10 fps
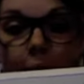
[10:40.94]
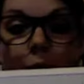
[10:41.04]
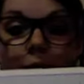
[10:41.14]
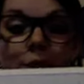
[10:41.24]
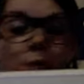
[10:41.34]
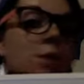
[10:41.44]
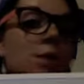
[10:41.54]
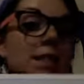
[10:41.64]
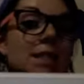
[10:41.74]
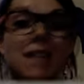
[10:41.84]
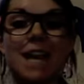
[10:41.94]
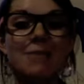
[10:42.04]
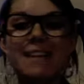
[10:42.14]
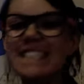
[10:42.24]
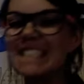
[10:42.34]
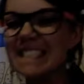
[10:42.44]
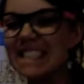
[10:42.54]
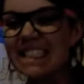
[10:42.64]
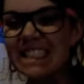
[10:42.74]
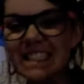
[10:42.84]
1 and 2, so this is going to be
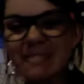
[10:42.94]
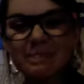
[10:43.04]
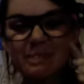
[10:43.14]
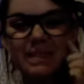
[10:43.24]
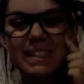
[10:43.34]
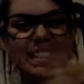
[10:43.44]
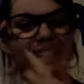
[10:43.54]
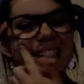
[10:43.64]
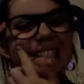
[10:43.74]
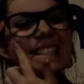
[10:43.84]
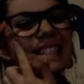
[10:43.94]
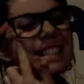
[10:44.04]
dimpled.